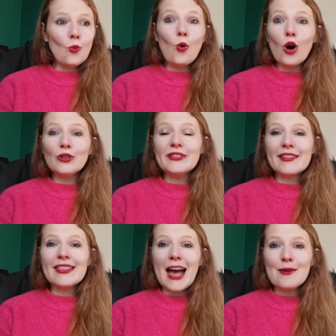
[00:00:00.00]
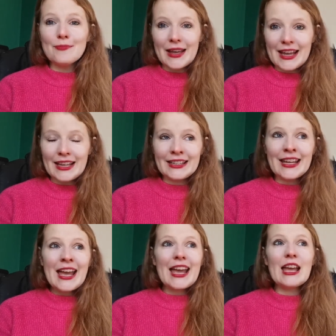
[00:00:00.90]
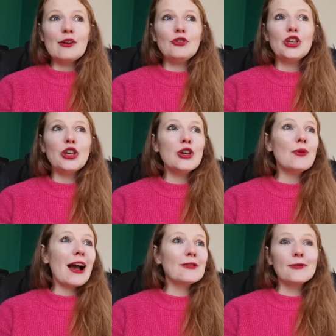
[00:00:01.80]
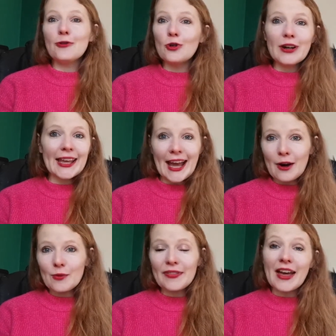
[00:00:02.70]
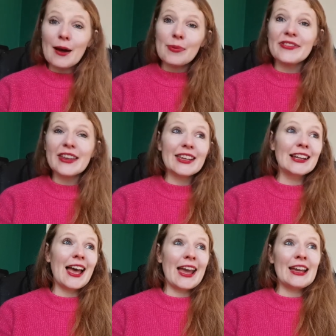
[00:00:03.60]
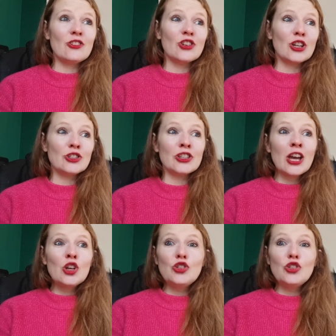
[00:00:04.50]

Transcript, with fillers: What does that mean if you have a falling out with that particular agent